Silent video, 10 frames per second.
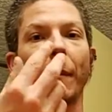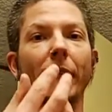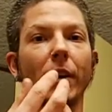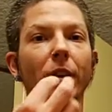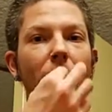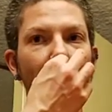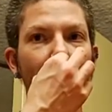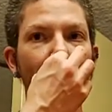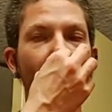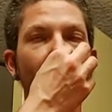fingers,
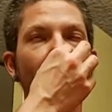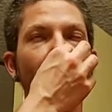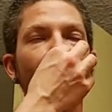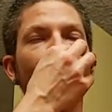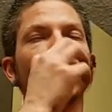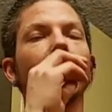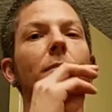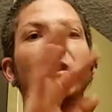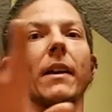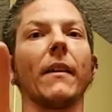
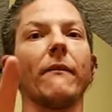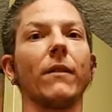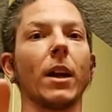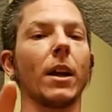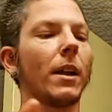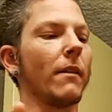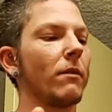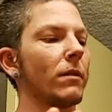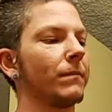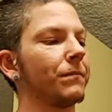smell like fucking
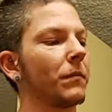heaven.